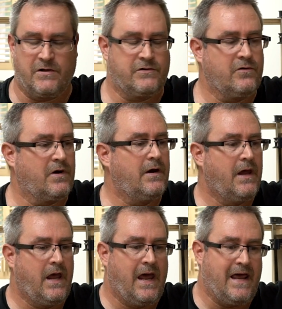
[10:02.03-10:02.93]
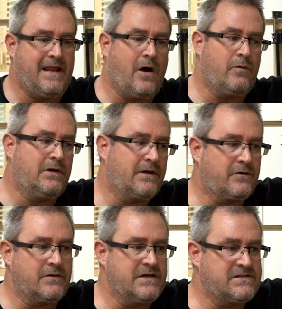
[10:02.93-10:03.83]
the door. And that will
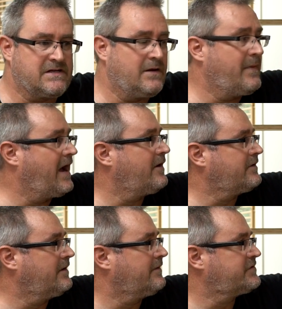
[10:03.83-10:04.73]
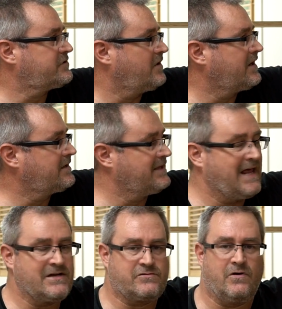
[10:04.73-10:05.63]
increase the amount of strength in
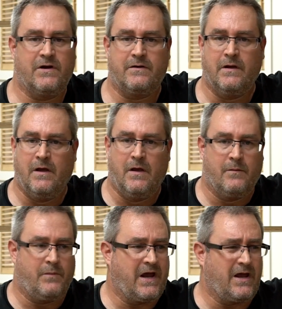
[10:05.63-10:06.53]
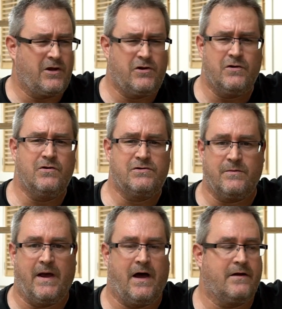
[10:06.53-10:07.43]
that joint by a huge
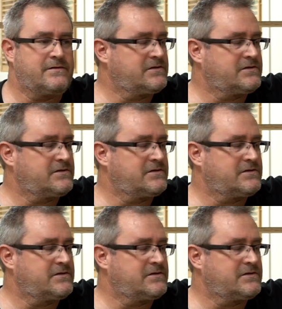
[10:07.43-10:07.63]
amount.